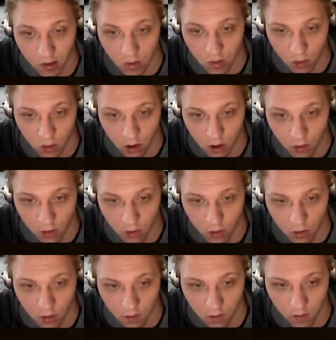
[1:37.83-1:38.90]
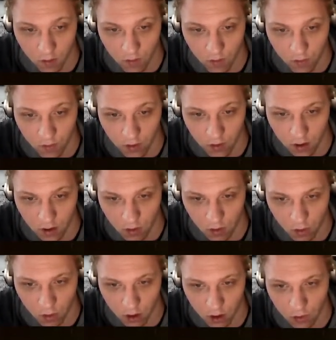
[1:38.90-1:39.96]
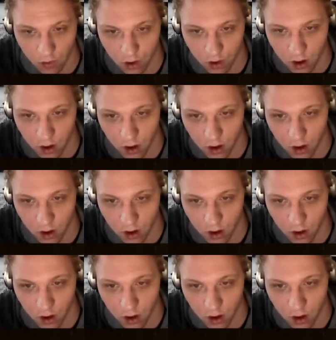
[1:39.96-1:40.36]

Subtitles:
to 100, this to 50 to 100.